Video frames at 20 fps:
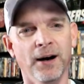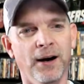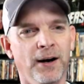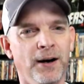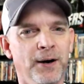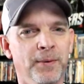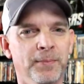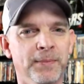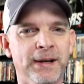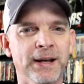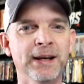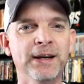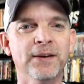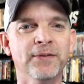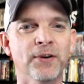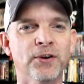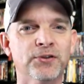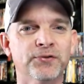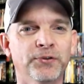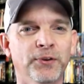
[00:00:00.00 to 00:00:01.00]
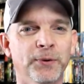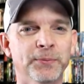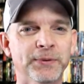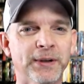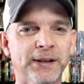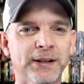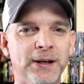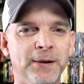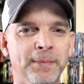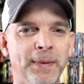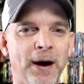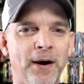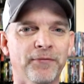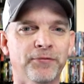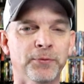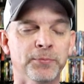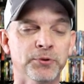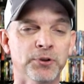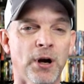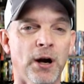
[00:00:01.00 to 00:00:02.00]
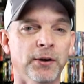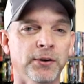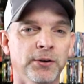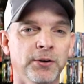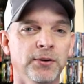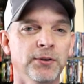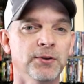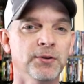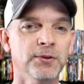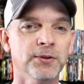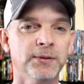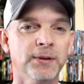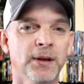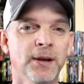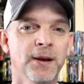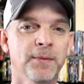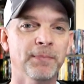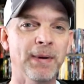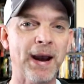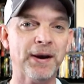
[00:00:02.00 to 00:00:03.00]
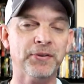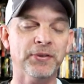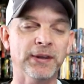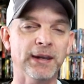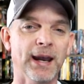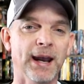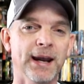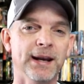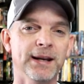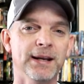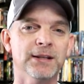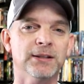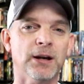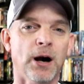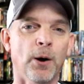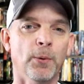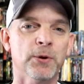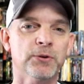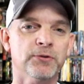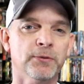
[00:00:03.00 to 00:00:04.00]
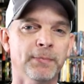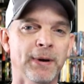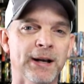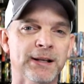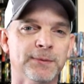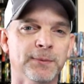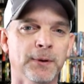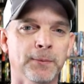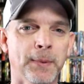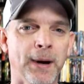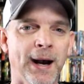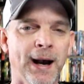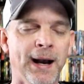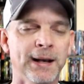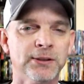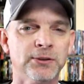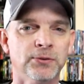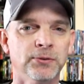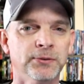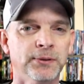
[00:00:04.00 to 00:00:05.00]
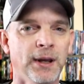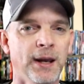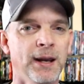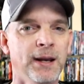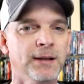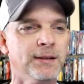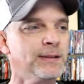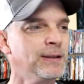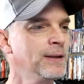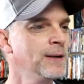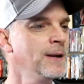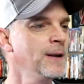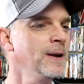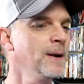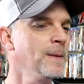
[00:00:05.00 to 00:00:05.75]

any of those films that come out from John Hughes back in the 80s always reminds me of my high school days.